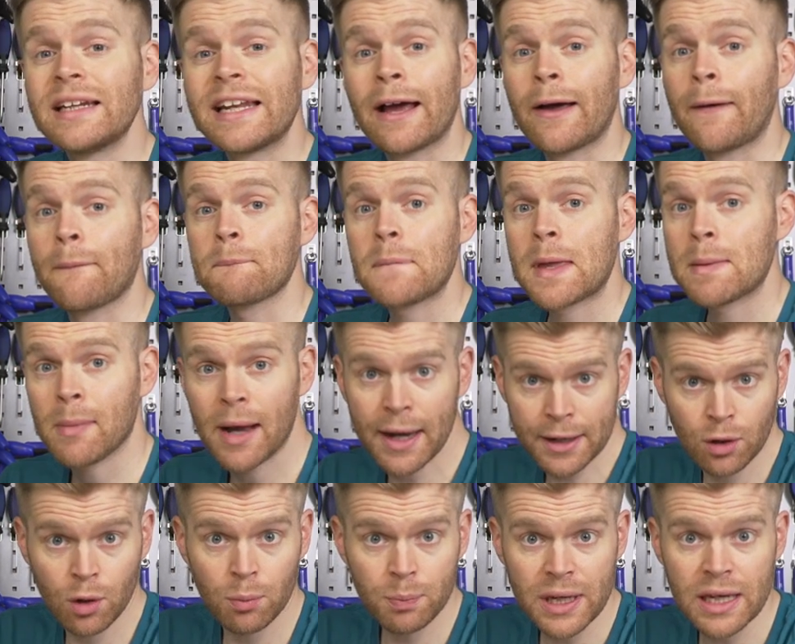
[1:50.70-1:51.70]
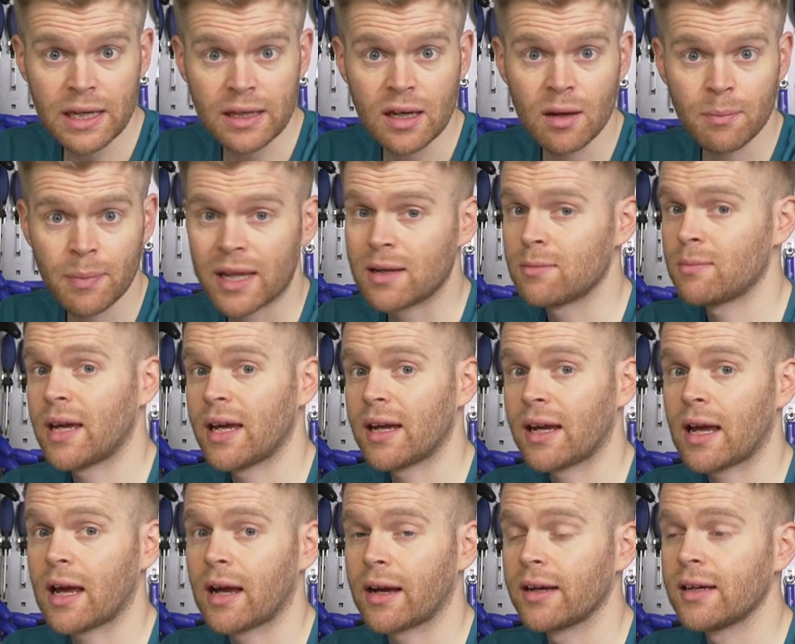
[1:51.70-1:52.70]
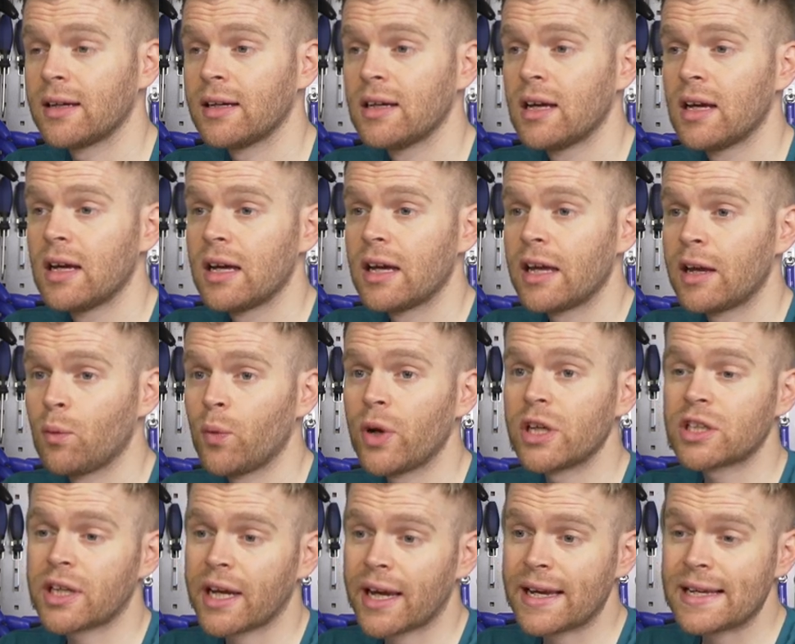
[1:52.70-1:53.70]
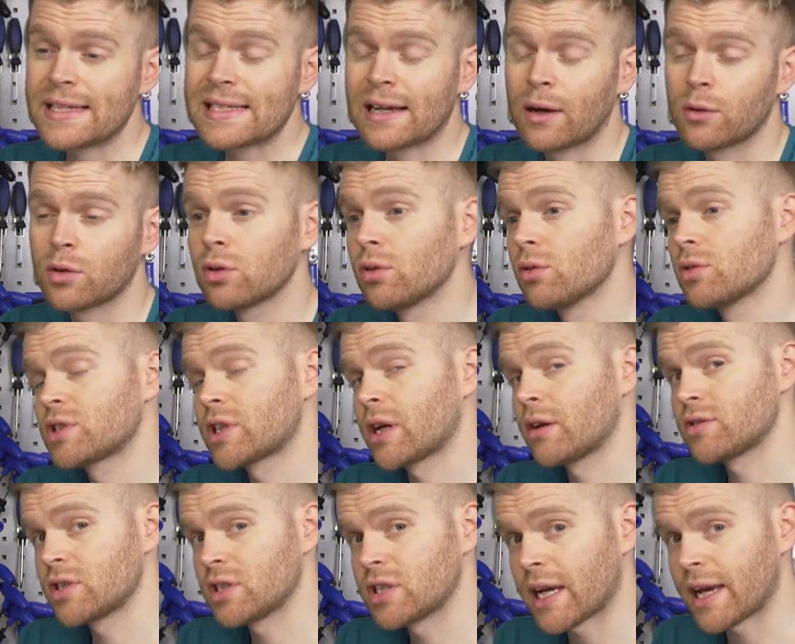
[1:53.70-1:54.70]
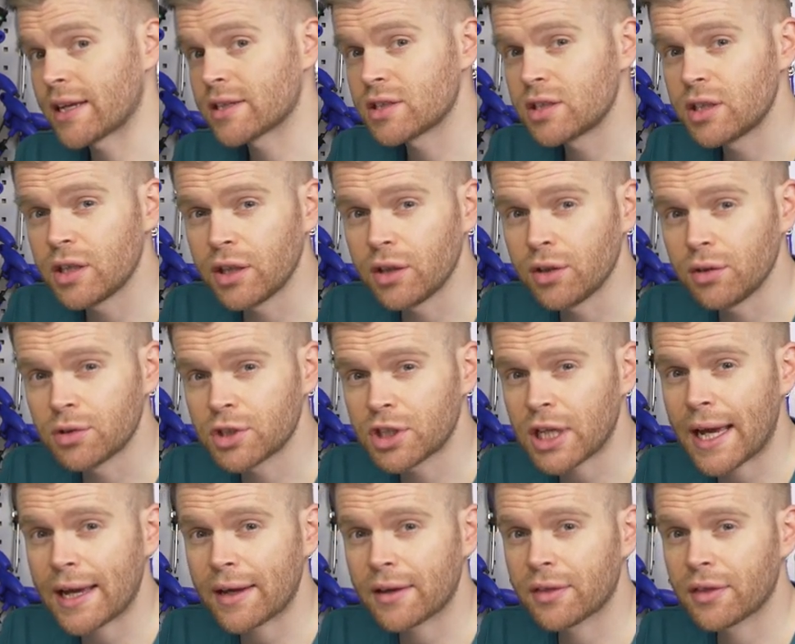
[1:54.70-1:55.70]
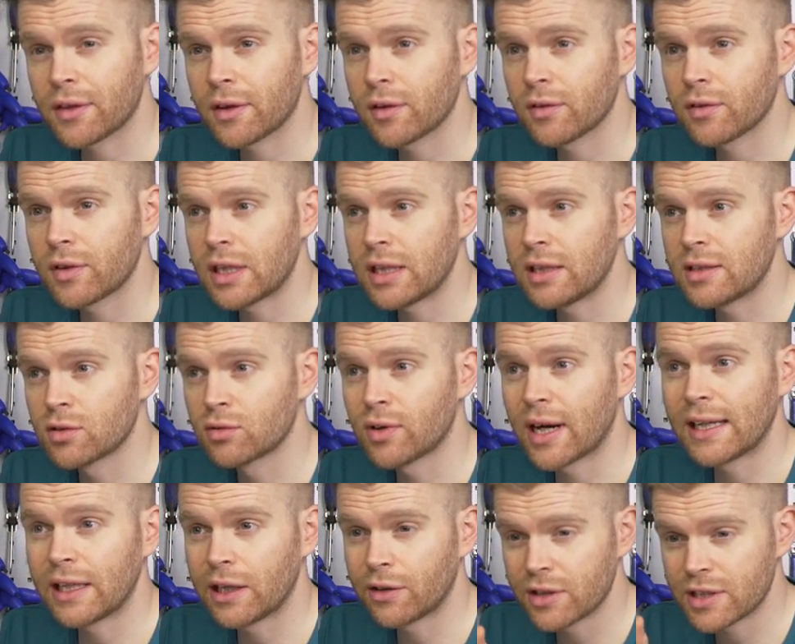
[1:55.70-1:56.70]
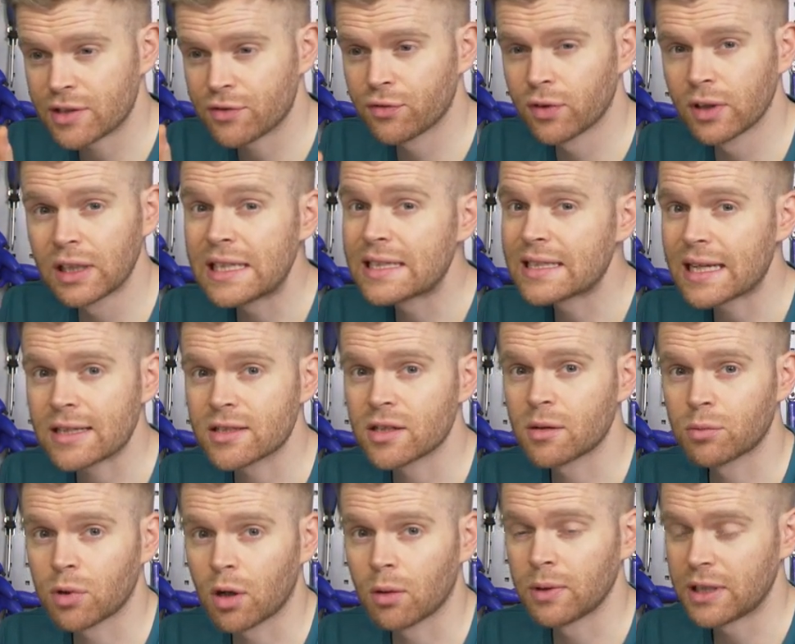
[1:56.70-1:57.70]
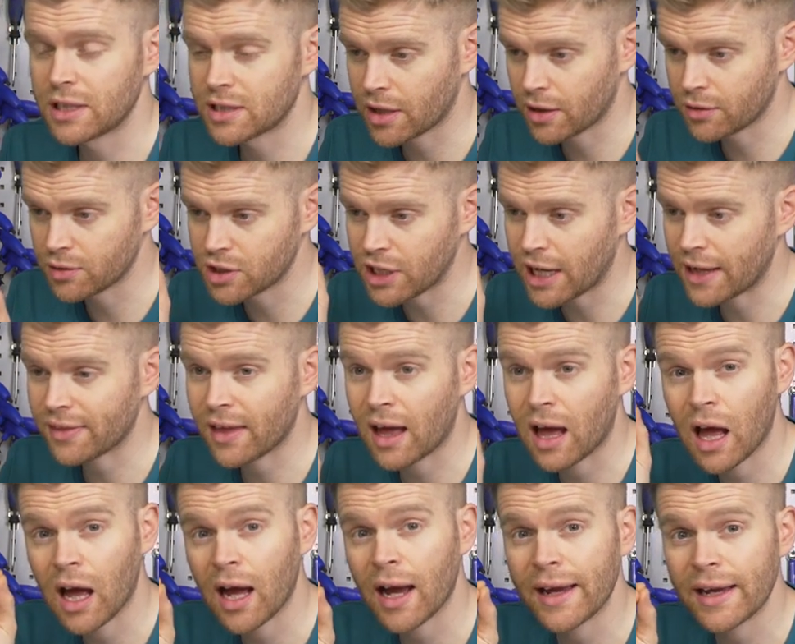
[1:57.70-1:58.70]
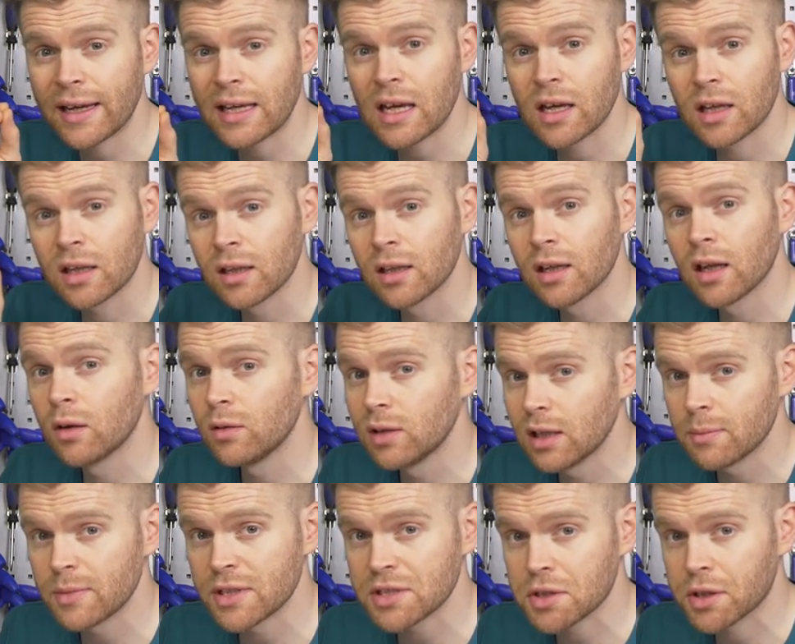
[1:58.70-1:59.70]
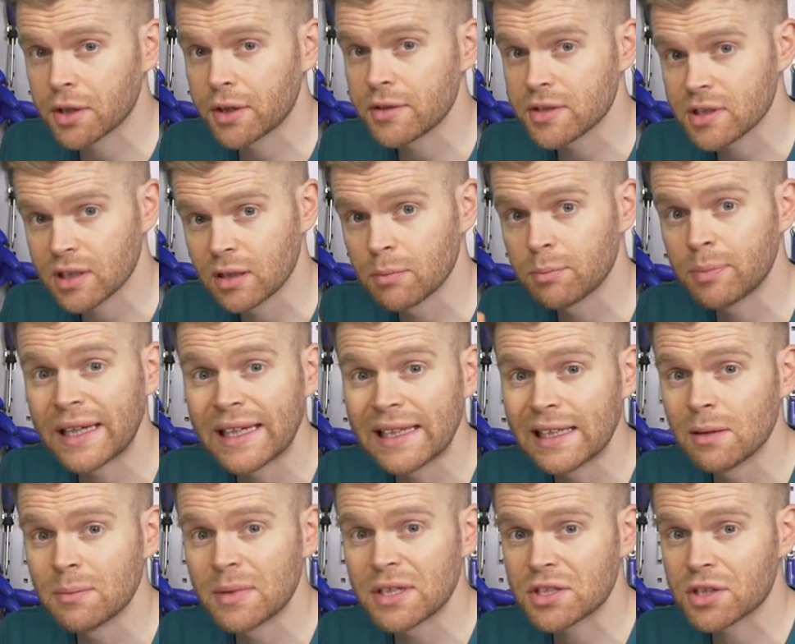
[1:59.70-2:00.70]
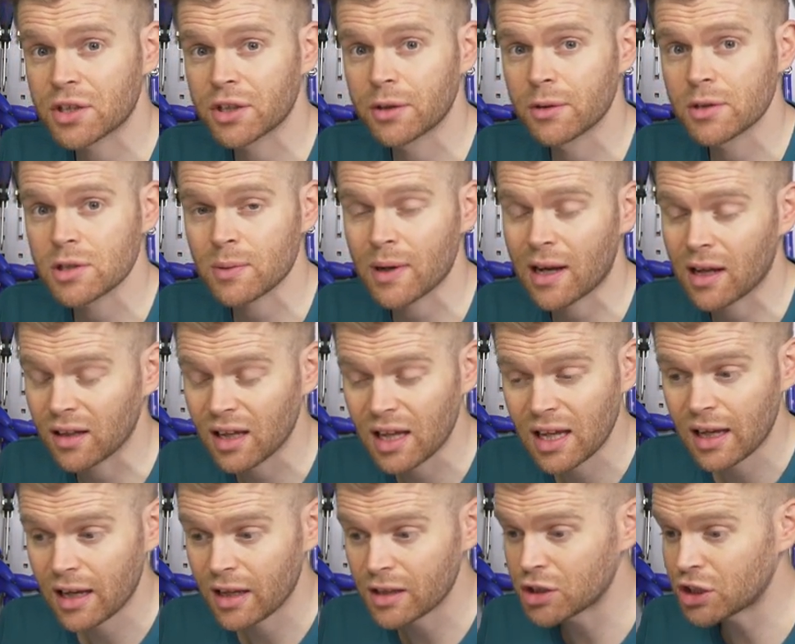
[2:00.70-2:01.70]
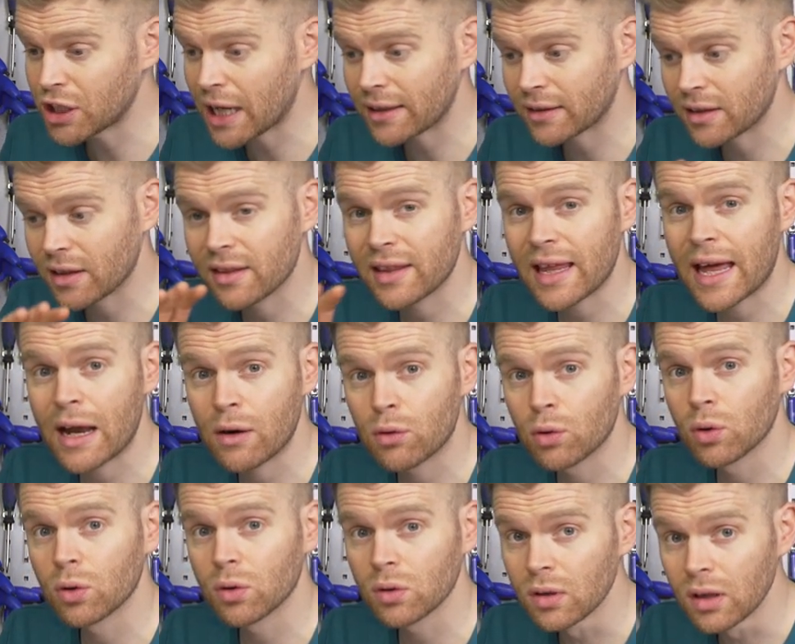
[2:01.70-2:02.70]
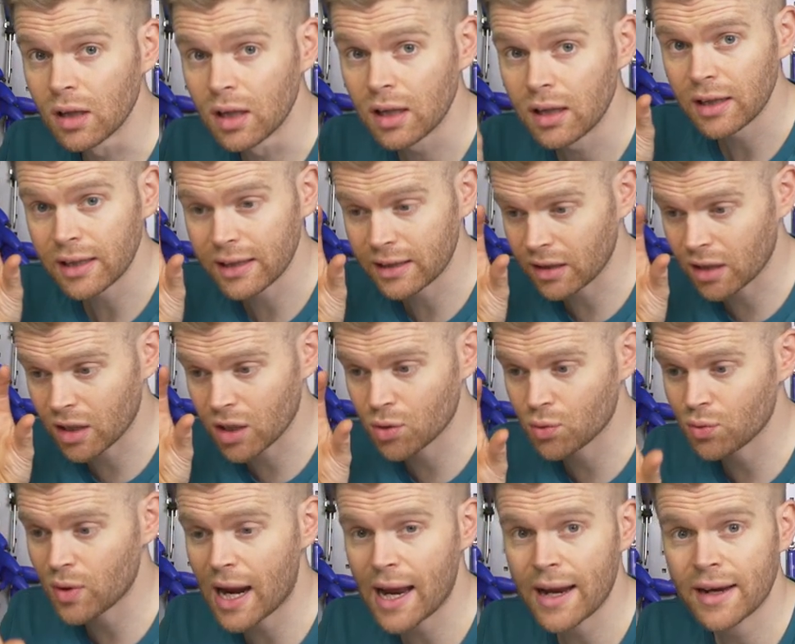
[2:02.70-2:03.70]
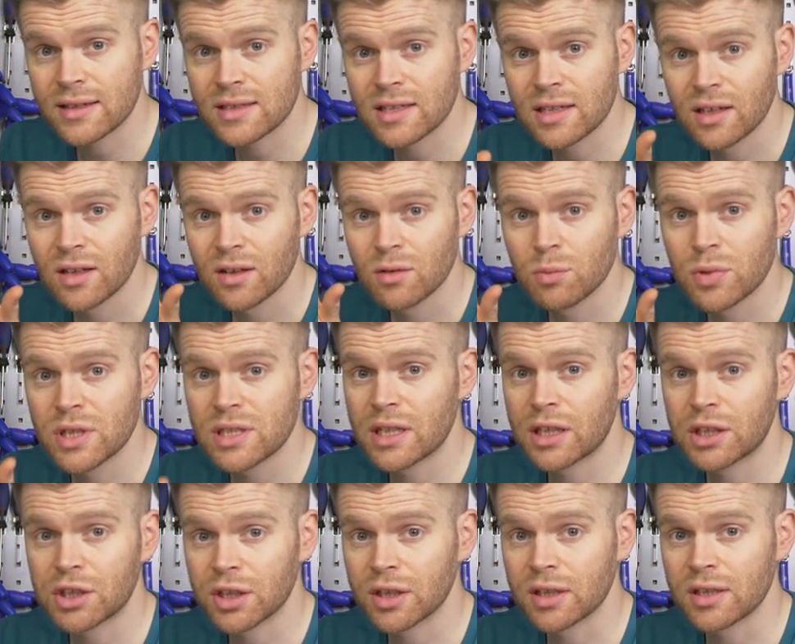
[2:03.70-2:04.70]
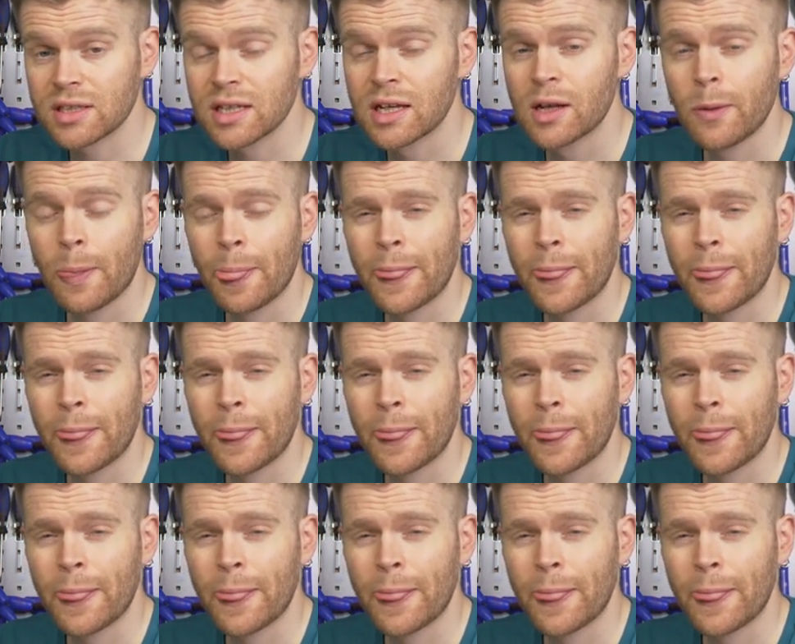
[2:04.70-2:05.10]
Now, it might not be a bent mech hanger, in which case, I would also suggest you check that the derailleur is fully set up properly. So check the high and low limit screws and the B limit screw as well, and check that they're all in the correct positions.